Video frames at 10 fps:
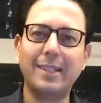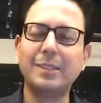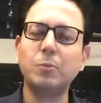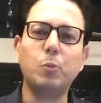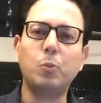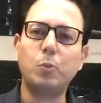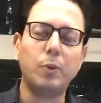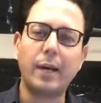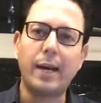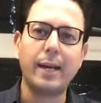this.
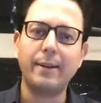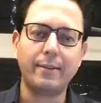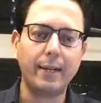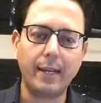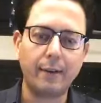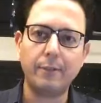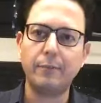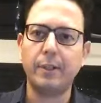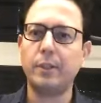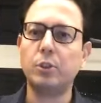I really have
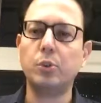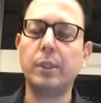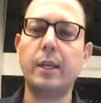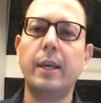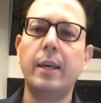never understood that.